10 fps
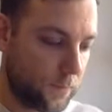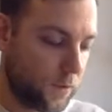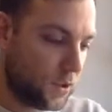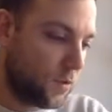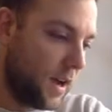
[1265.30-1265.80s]

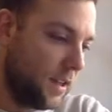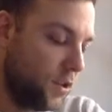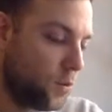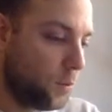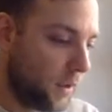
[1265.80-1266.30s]
So I
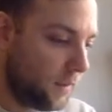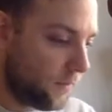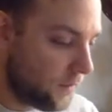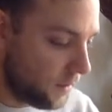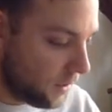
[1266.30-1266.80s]
end up
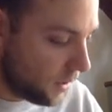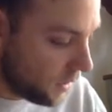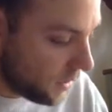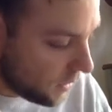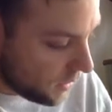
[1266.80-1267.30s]
with
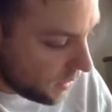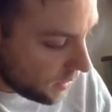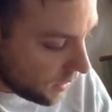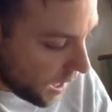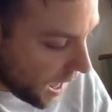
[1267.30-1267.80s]

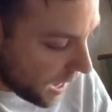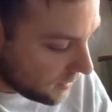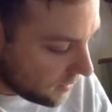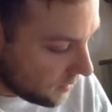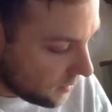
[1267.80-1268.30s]

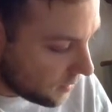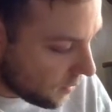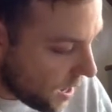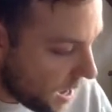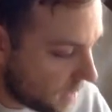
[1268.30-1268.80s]
x
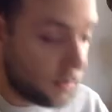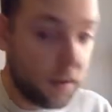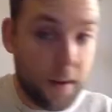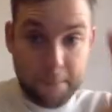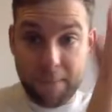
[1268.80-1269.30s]
squared
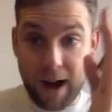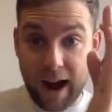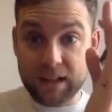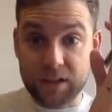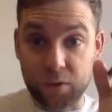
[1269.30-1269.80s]

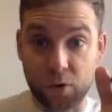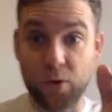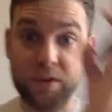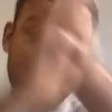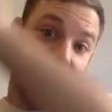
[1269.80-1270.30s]
minus
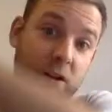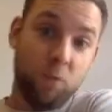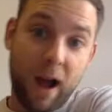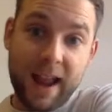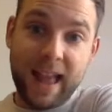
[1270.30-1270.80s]
4 take
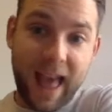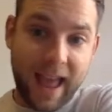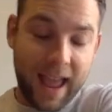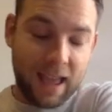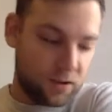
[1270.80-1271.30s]
away
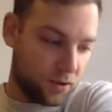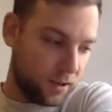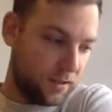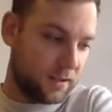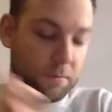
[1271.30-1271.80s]
8.
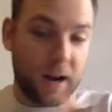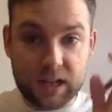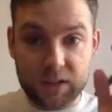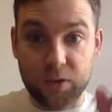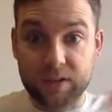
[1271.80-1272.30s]
Sorry,
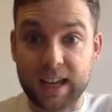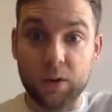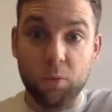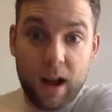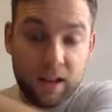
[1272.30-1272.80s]
minus 4
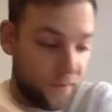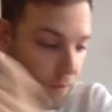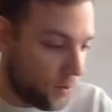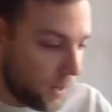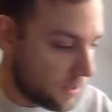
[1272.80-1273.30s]
take away 4 is